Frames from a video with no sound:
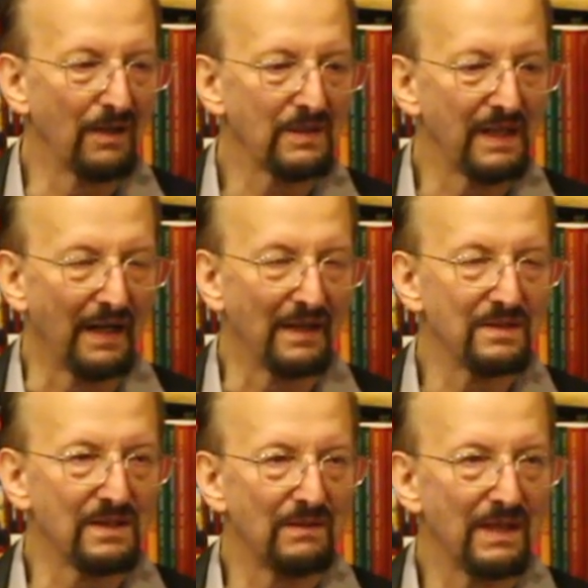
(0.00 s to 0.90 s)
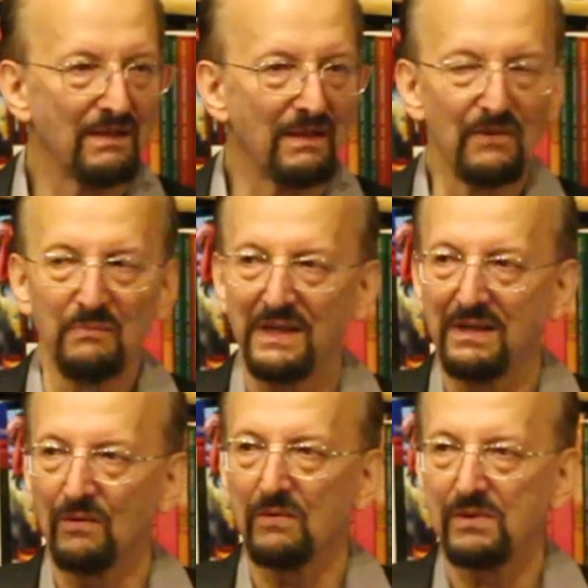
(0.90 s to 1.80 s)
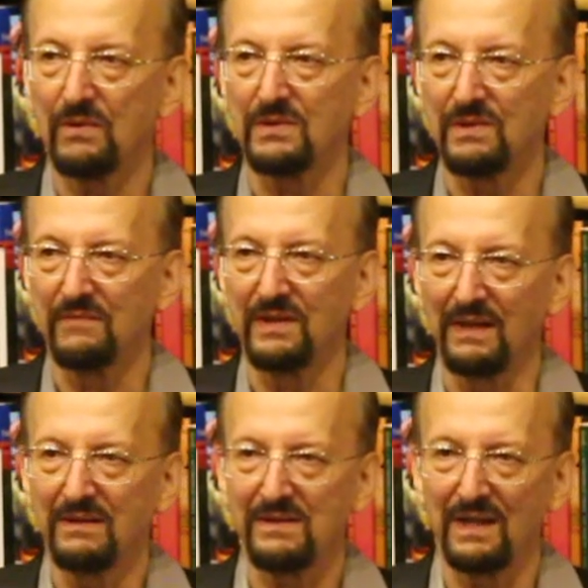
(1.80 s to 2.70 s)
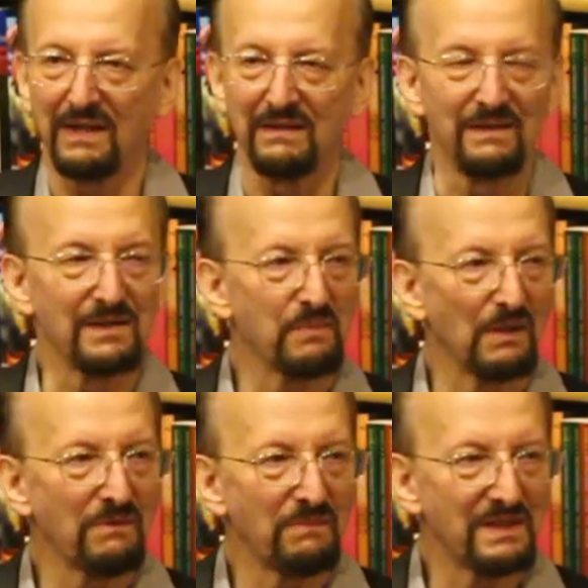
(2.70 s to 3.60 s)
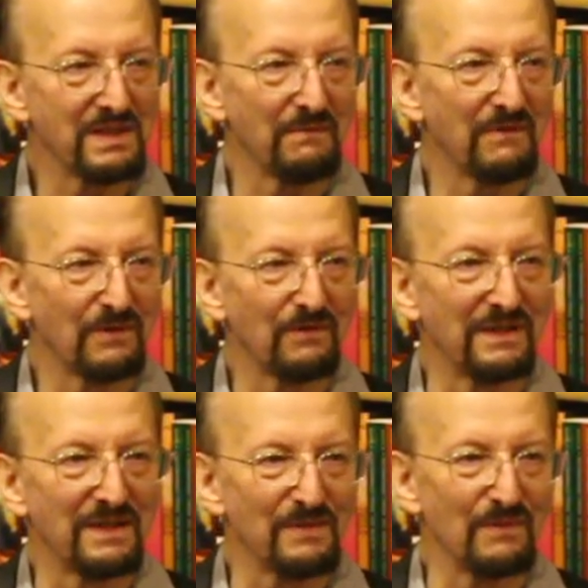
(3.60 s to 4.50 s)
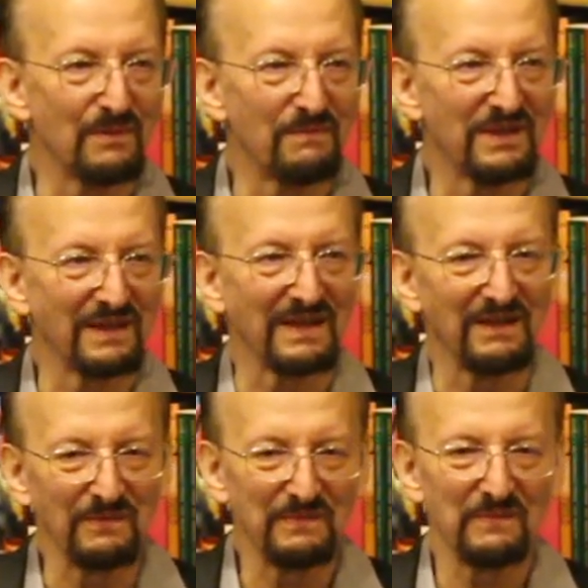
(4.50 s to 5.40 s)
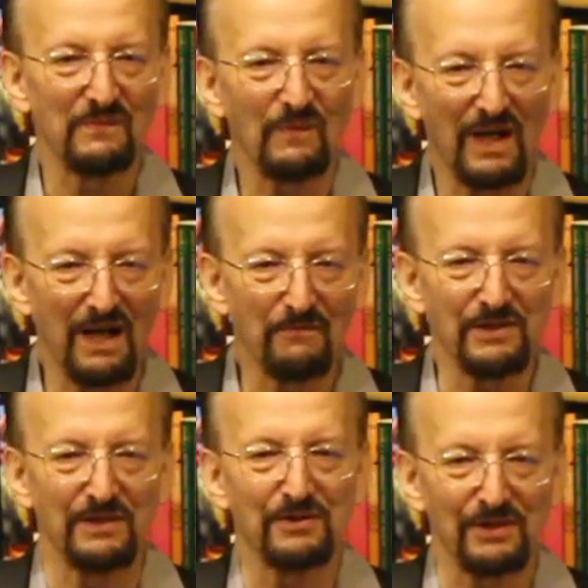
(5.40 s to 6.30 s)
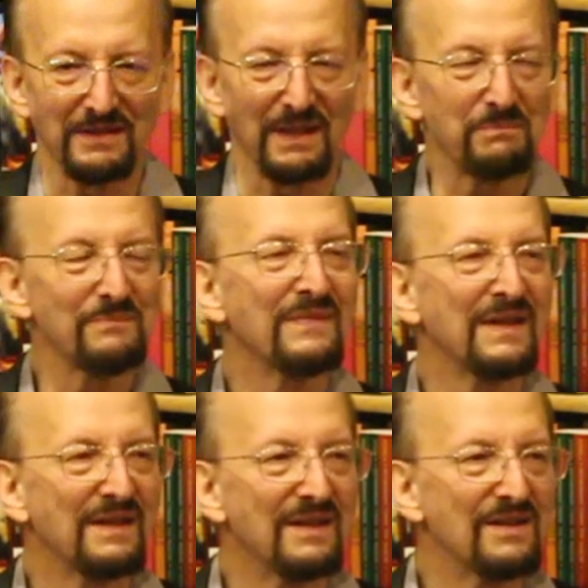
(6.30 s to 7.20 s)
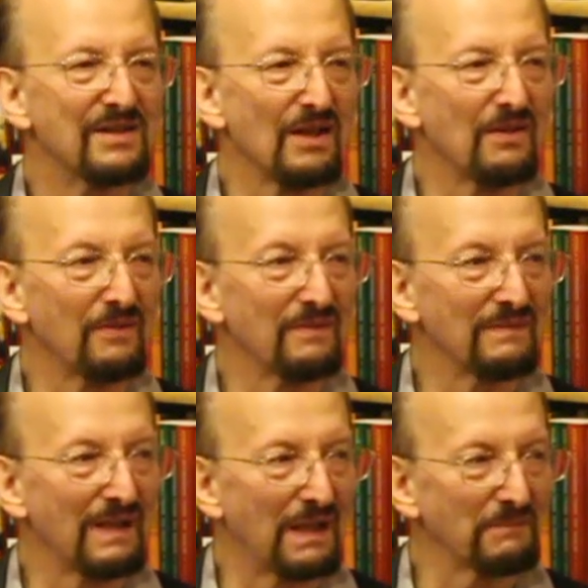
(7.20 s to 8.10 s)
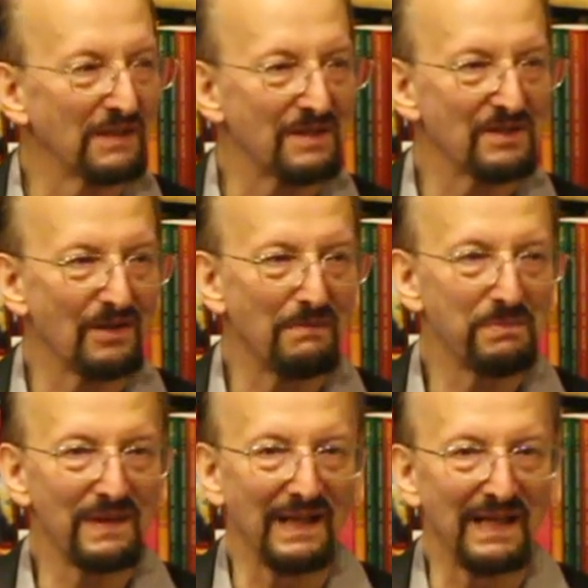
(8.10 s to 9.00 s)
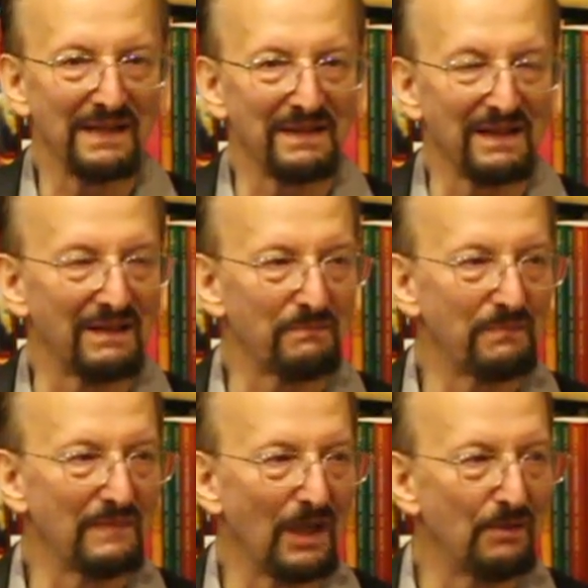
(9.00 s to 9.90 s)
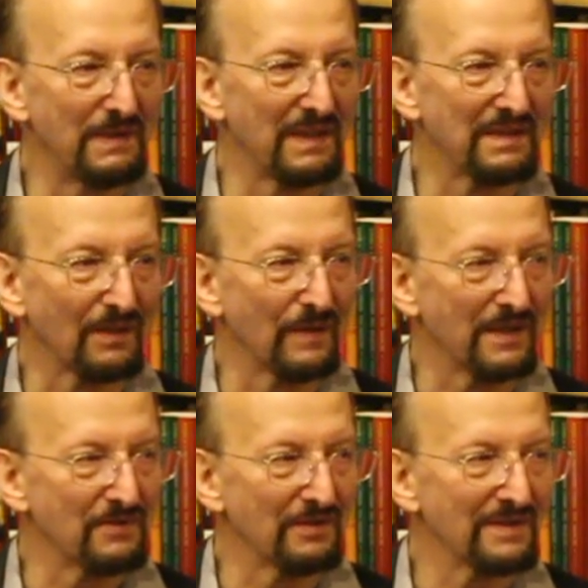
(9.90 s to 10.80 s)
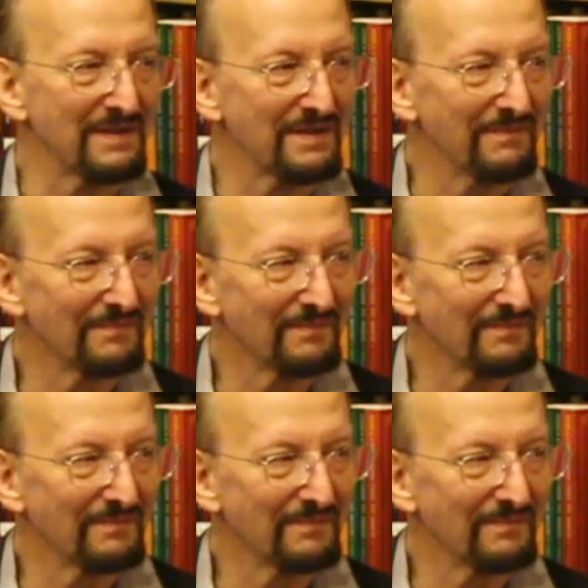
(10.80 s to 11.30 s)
Okay, so now I've admitted all sorts of things, and there's probably some of you in this room thinking, well, I wish you'd shut up. So I'm going to stop and open it to questions.